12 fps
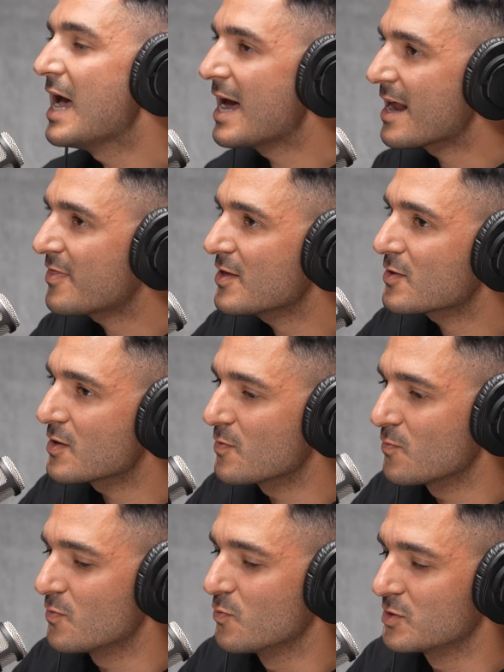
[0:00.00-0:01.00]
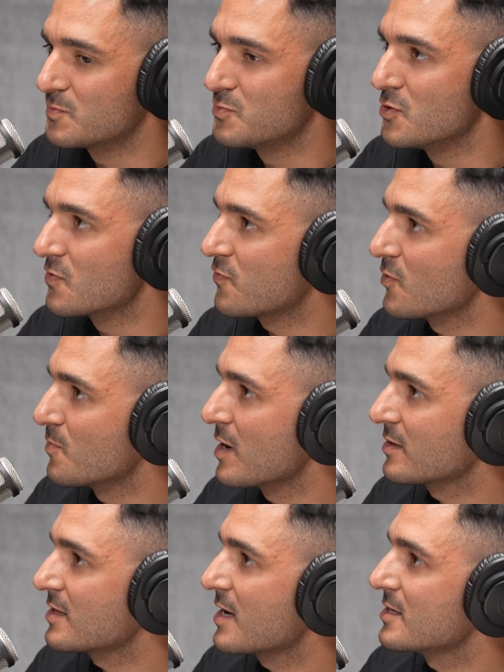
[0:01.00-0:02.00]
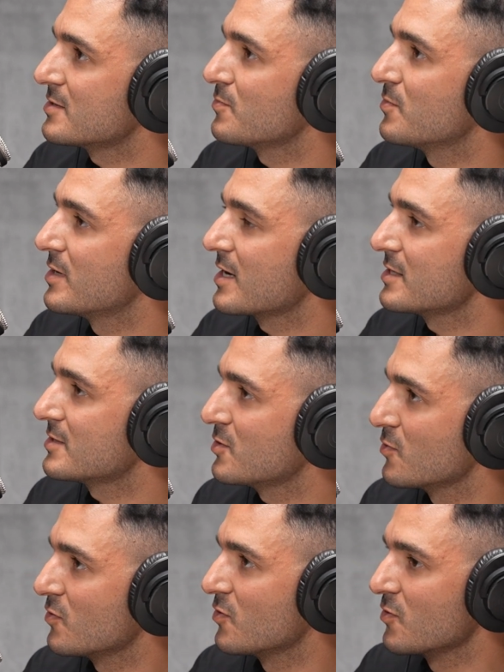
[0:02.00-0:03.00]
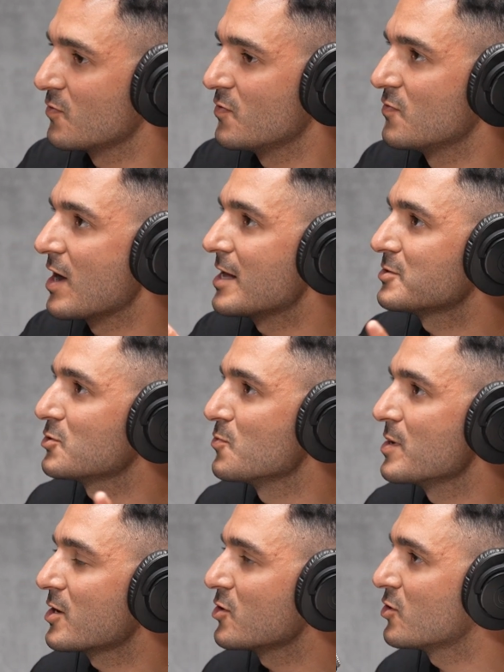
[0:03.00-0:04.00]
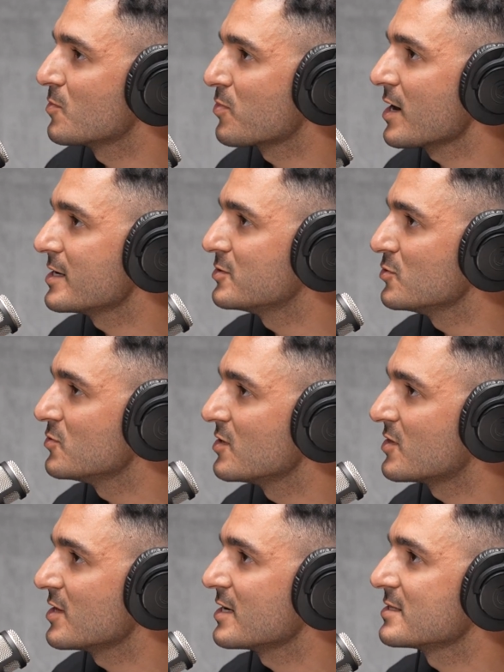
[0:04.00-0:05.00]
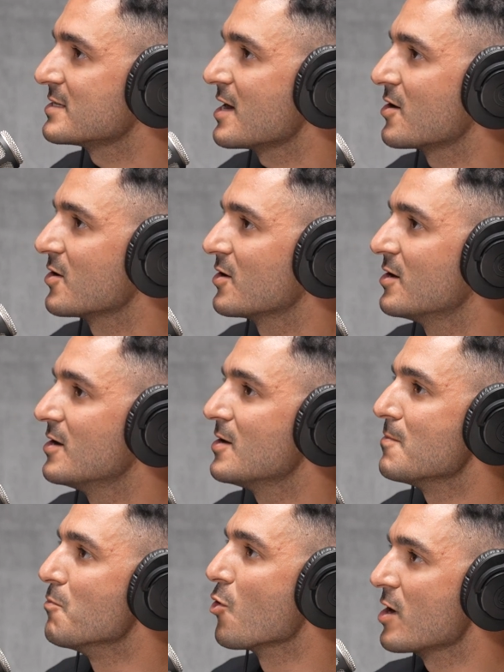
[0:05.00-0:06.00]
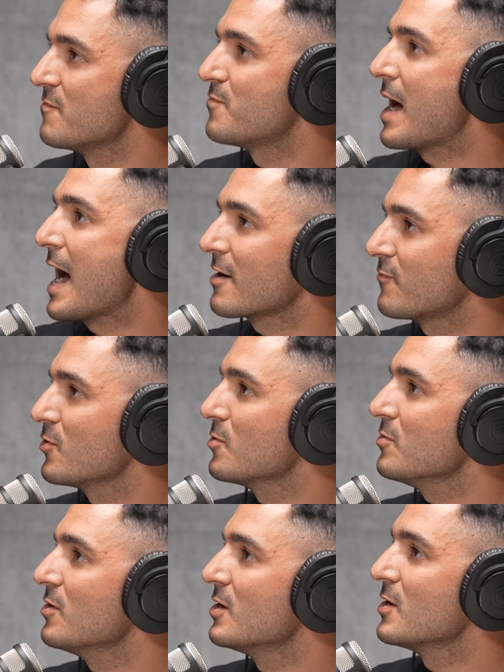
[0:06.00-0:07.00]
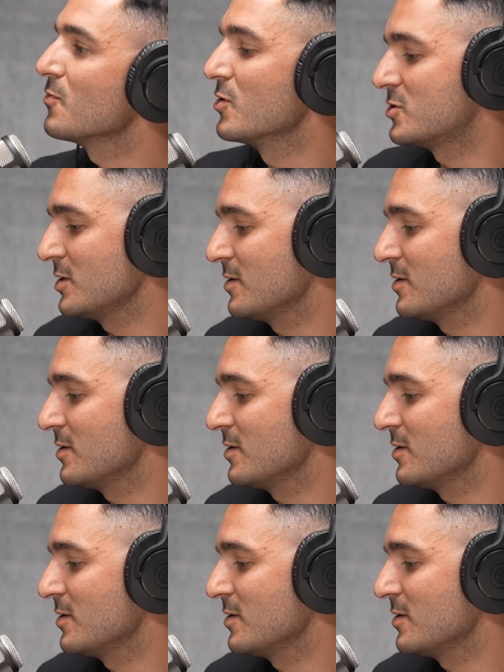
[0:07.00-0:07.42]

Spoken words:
And I think what's beautiful about that is because you've gotten so bigger, you can probably do the things that are more impactful, which